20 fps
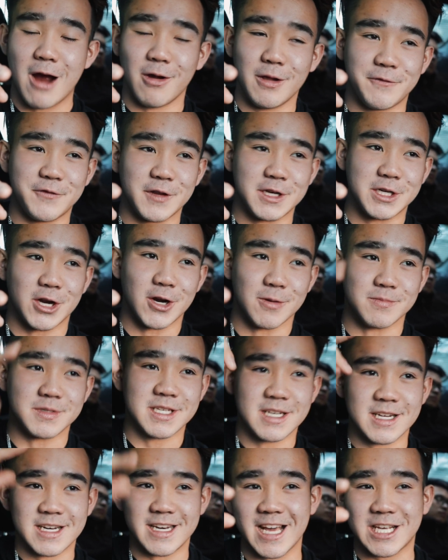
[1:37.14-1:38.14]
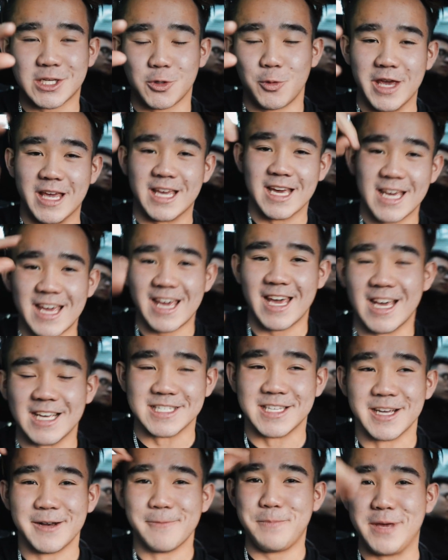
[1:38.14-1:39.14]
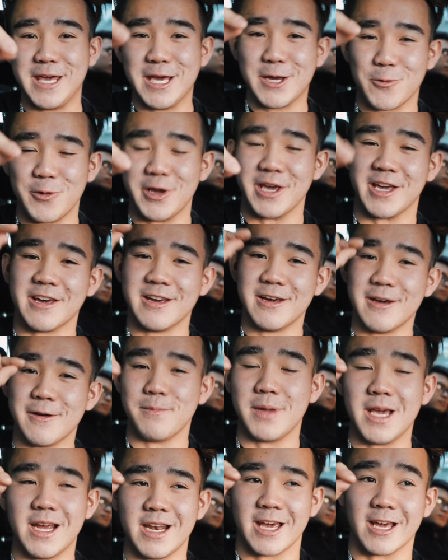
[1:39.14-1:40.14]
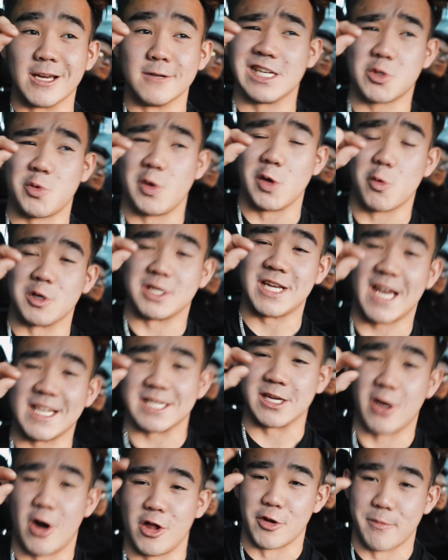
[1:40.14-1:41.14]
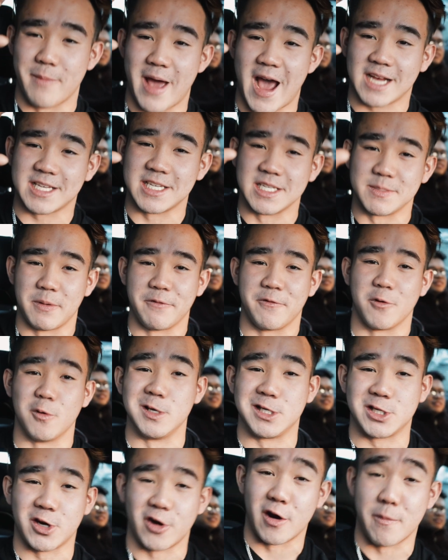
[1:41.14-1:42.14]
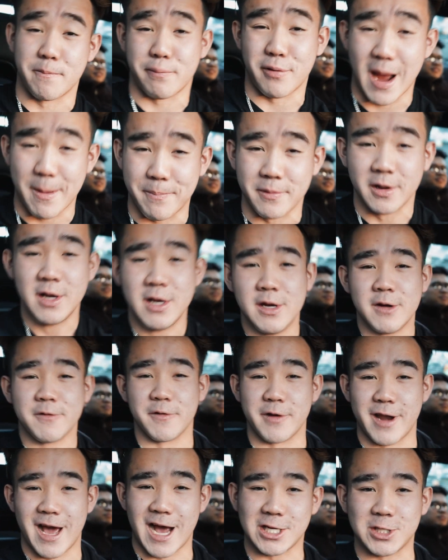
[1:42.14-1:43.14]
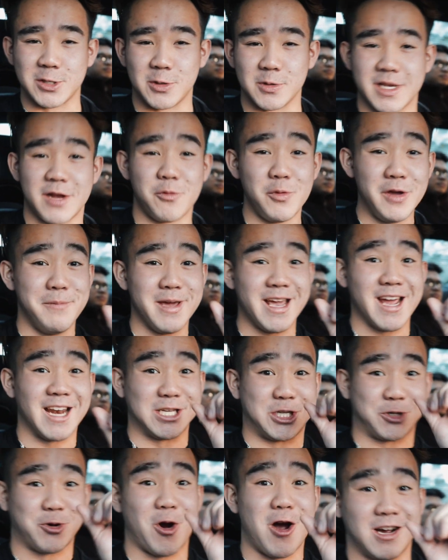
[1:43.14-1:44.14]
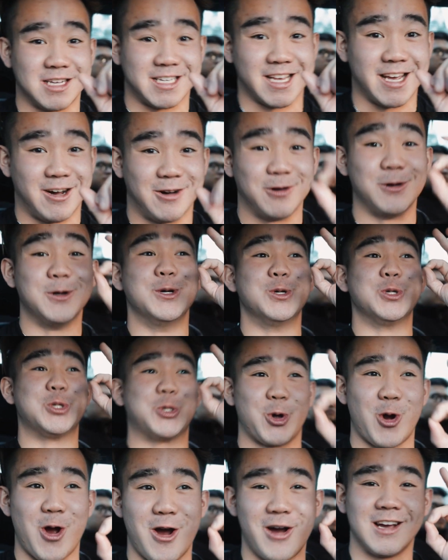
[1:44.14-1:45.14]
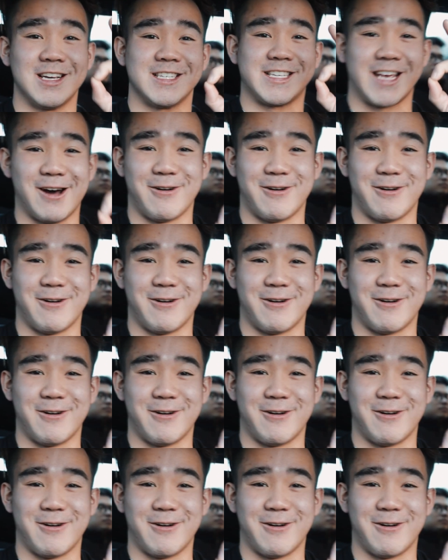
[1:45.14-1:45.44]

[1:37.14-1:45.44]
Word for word: Powerlifting terms, next week is peak week, meaning next week we're testing all our maxes before we start our prep for nationals, and we've been getting strong as hell, strong as